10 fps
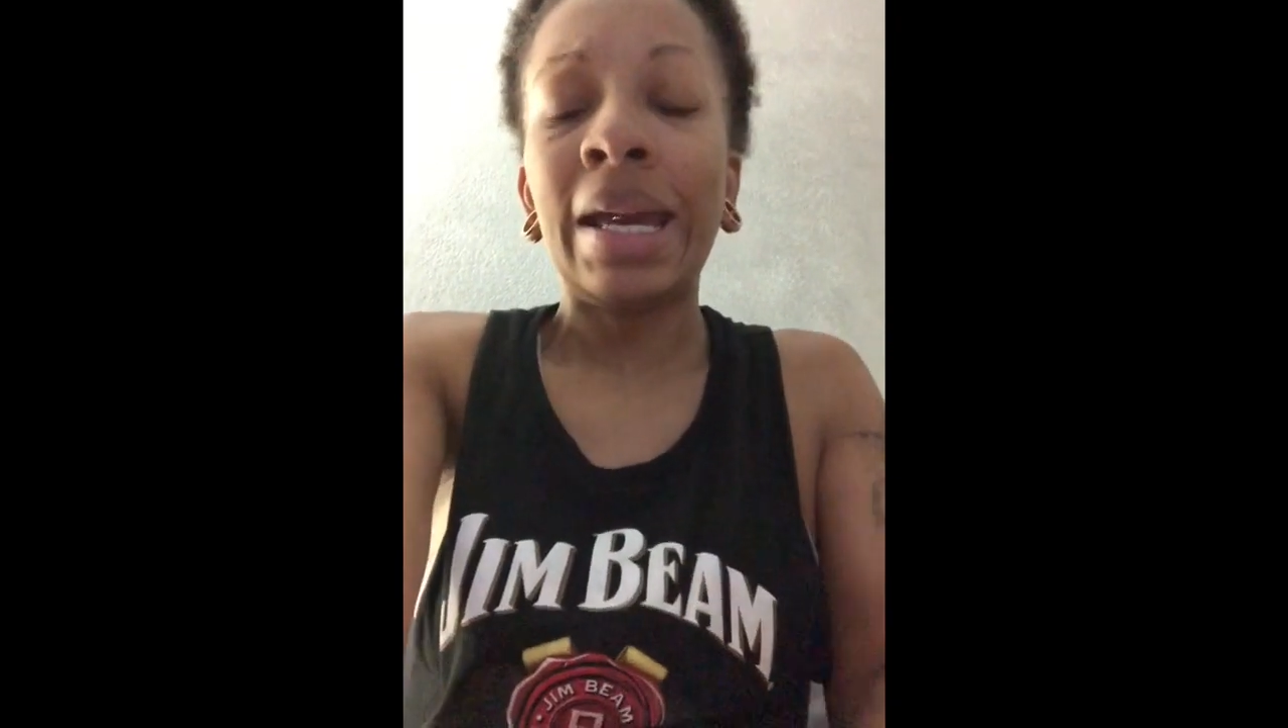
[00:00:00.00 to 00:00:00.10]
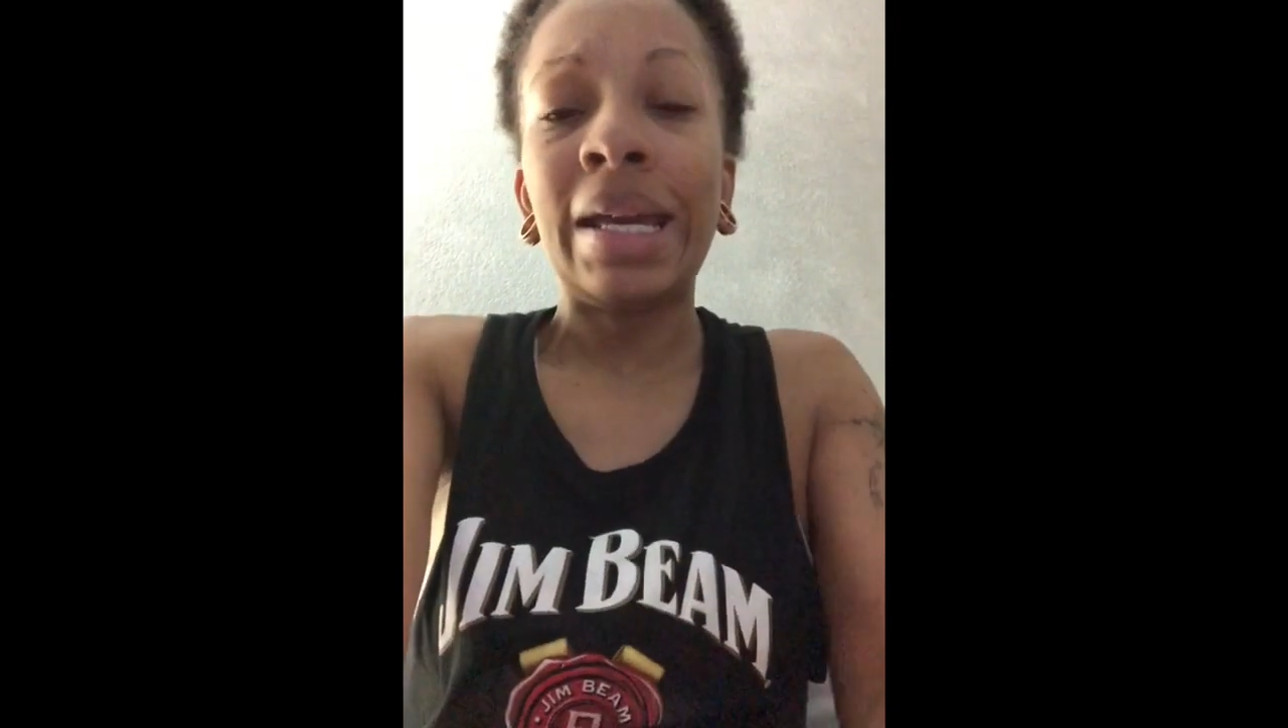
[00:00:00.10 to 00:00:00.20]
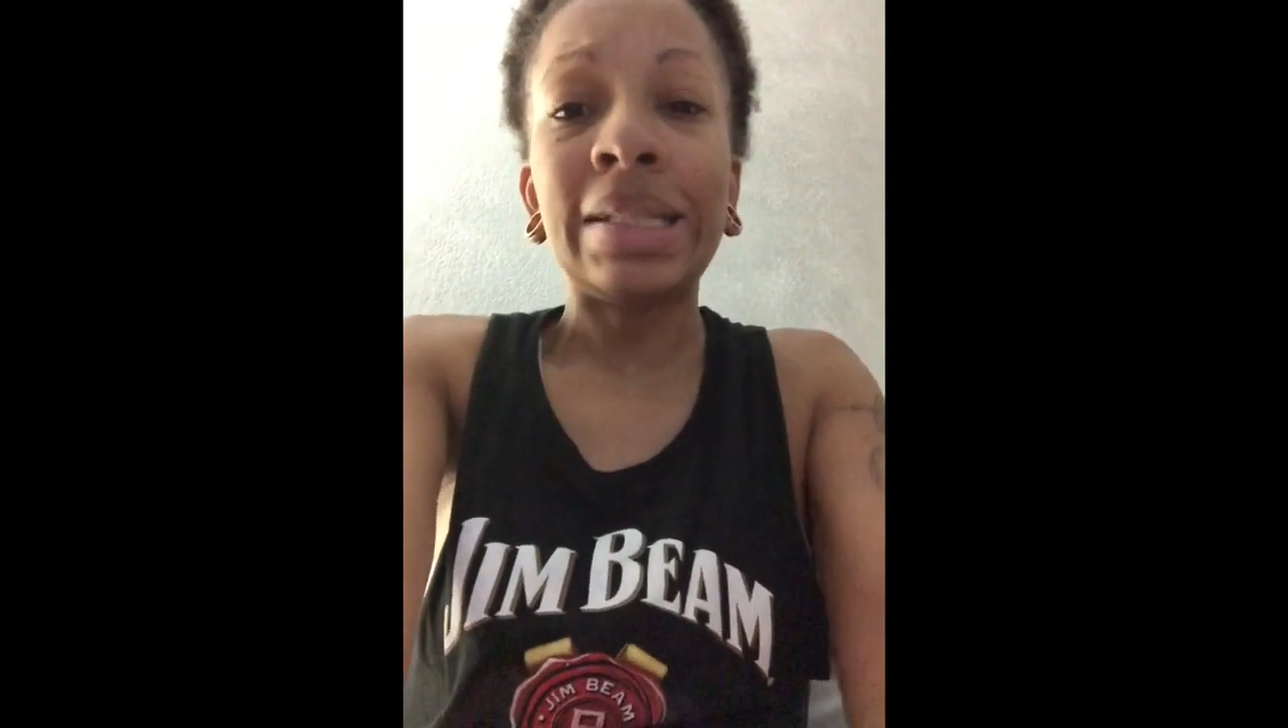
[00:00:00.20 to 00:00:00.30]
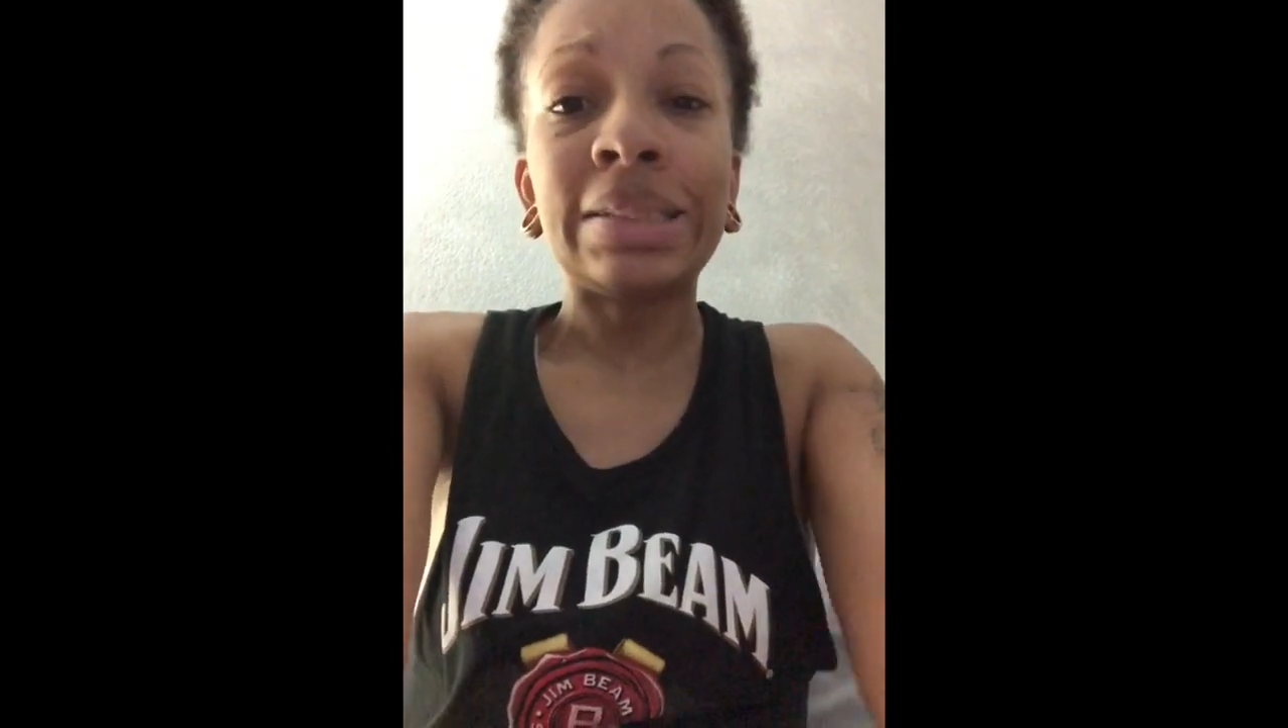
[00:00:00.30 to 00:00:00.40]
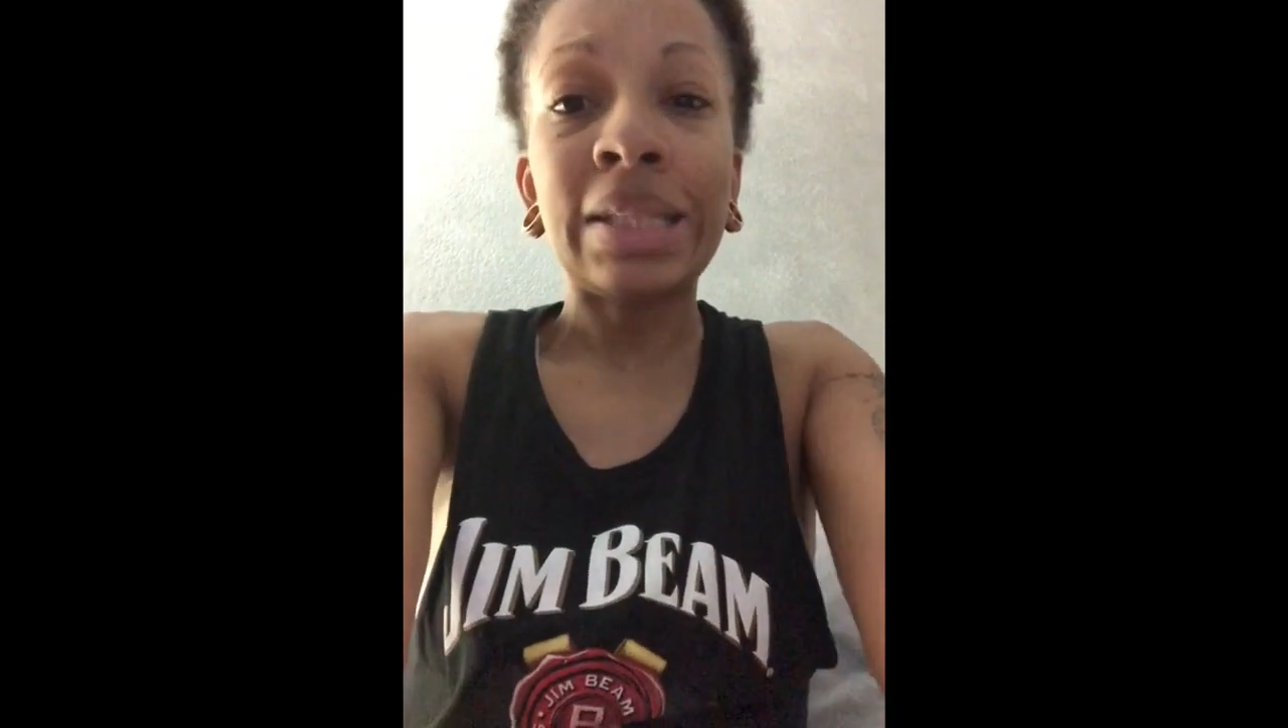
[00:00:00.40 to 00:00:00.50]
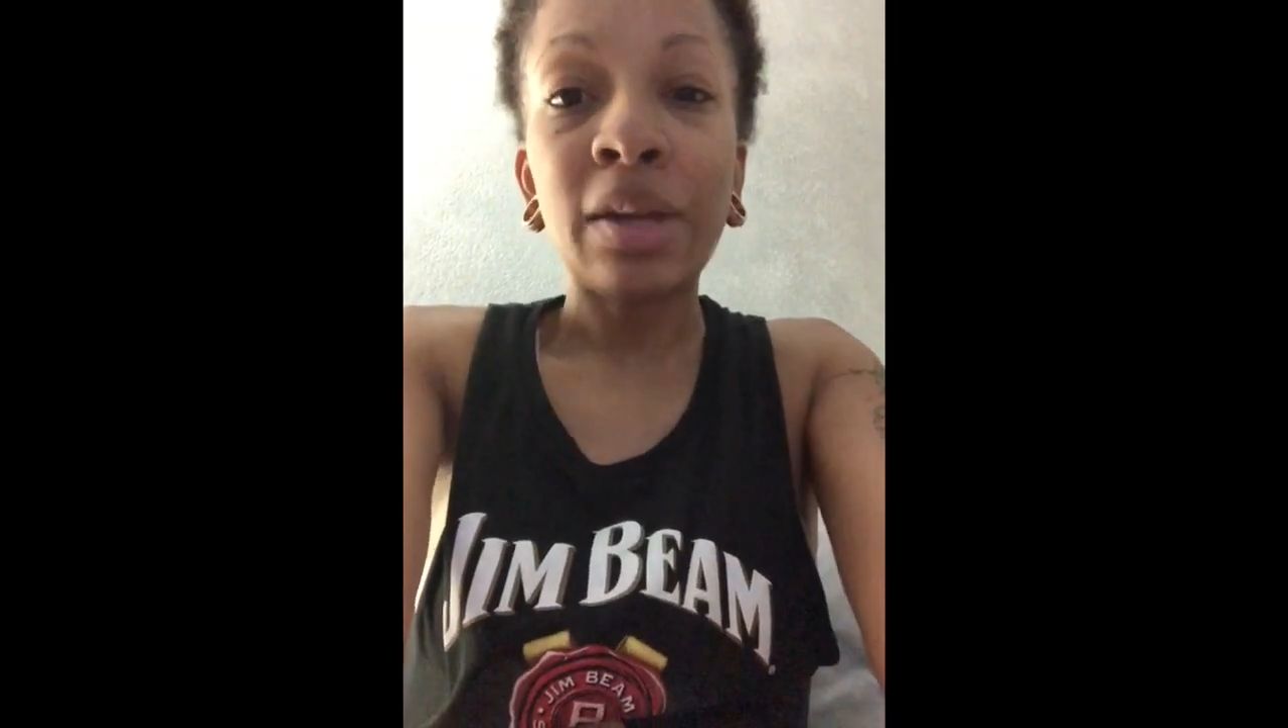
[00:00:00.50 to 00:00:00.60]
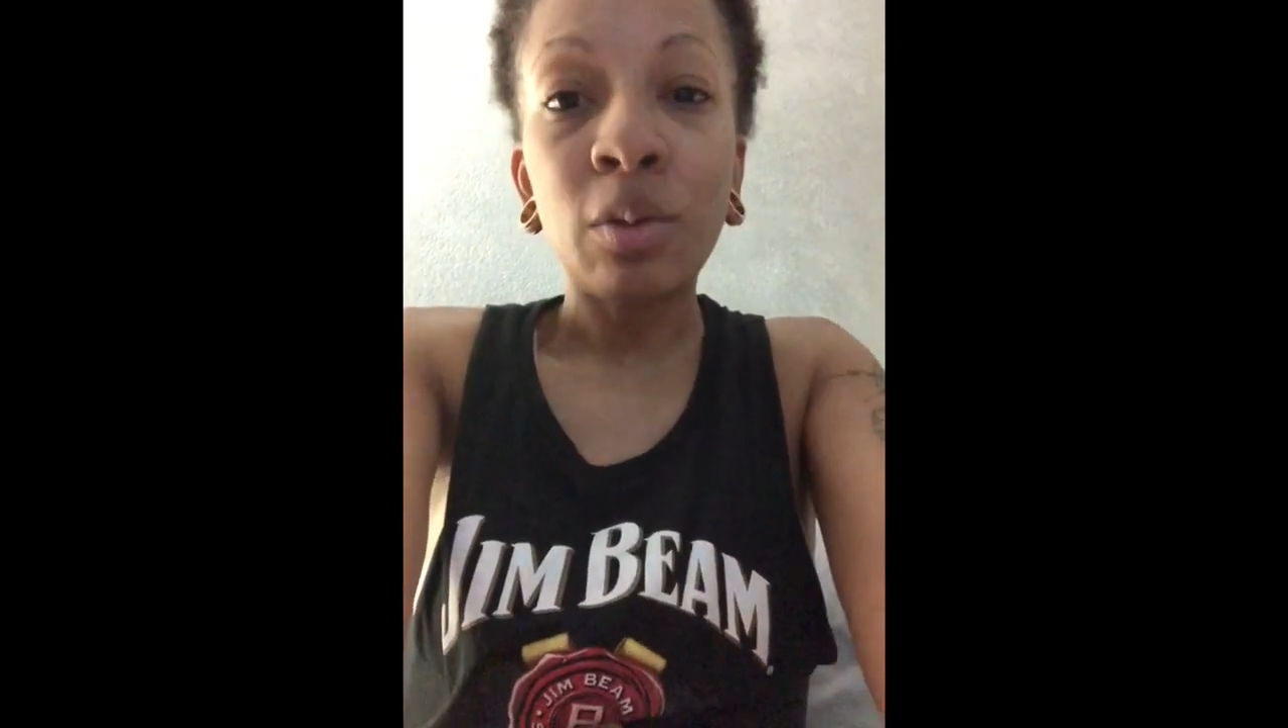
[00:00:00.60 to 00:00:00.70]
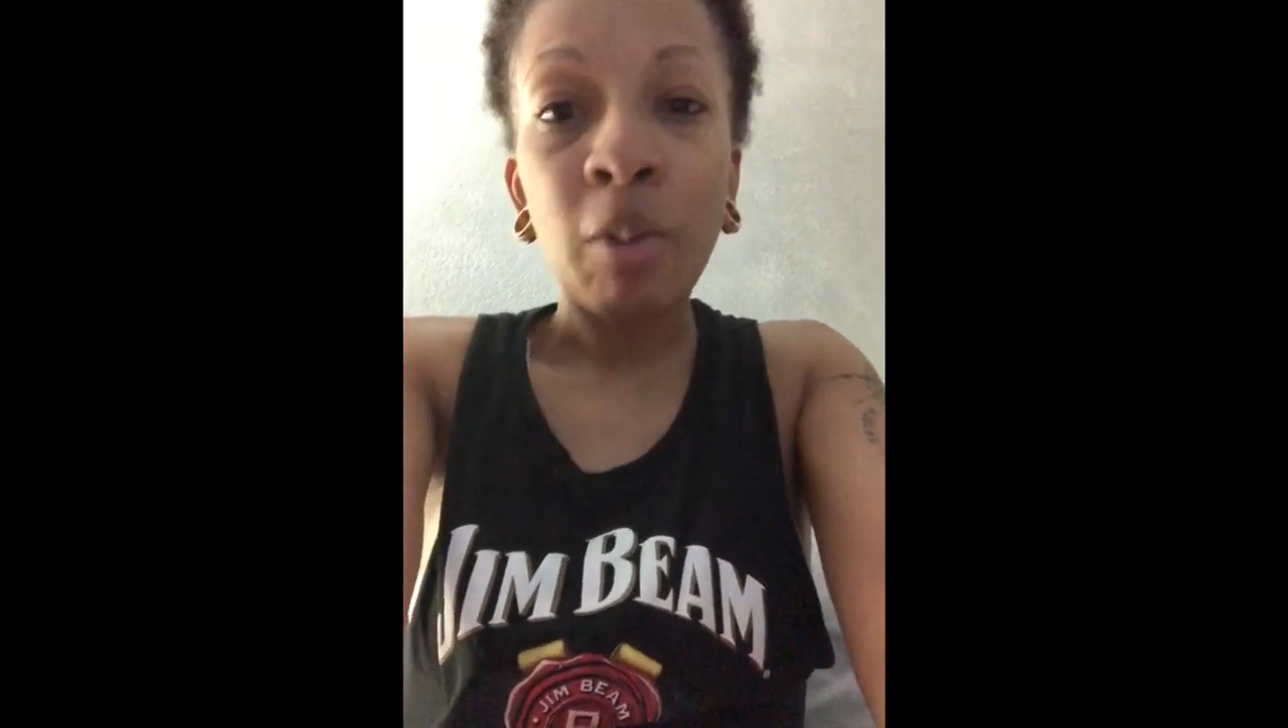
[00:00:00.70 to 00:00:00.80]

instead of